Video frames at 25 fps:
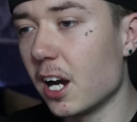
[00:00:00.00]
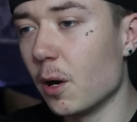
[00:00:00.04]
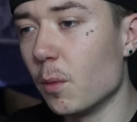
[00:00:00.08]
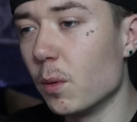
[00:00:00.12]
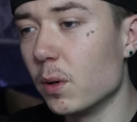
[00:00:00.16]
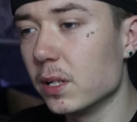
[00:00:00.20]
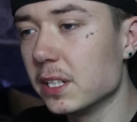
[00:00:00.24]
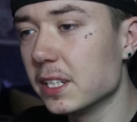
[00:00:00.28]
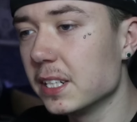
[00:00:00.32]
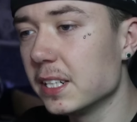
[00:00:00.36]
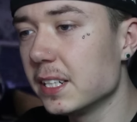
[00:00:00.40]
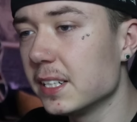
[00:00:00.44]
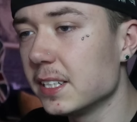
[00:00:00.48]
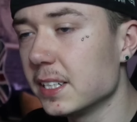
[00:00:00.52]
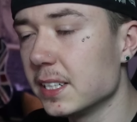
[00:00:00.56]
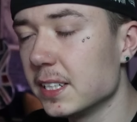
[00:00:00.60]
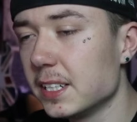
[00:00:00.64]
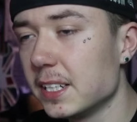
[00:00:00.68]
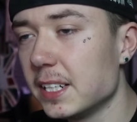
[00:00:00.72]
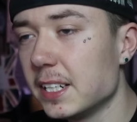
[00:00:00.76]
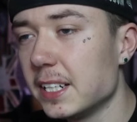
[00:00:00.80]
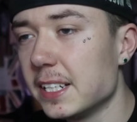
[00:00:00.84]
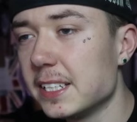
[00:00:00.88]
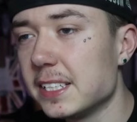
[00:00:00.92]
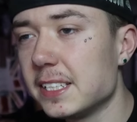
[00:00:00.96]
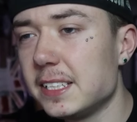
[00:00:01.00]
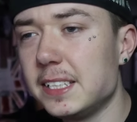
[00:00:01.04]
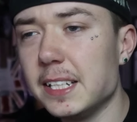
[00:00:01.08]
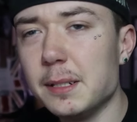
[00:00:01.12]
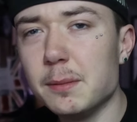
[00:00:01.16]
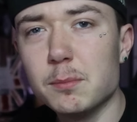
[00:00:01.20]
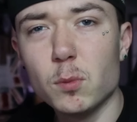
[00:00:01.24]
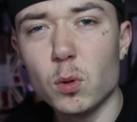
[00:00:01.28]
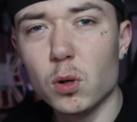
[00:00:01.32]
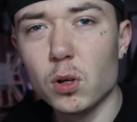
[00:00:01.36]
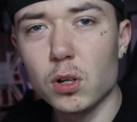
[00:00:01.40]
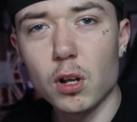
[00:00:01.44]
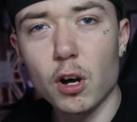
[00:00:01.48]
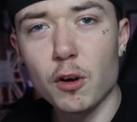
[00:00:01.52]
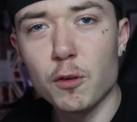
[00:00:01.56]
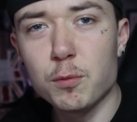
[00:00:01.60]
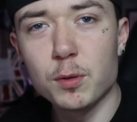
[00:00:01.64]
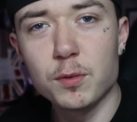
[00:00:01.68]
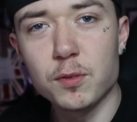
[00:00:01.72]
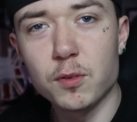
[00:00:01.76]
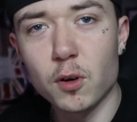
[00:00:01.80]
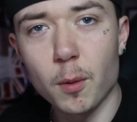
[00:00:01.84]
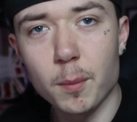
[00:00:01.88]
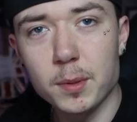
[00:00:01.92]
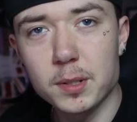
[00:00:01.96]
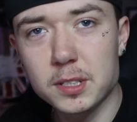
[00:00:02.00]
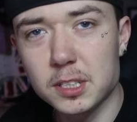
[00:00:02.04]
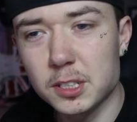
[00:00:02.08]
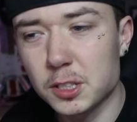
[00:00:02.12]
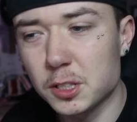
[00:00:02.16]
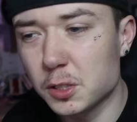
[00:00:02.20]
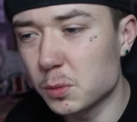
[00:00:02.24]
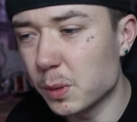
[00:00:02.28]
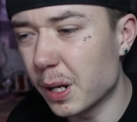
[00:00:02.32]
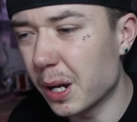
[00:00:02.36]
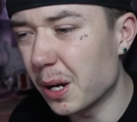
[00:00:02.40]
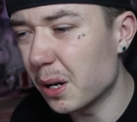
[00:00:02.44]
I want to see more live performances as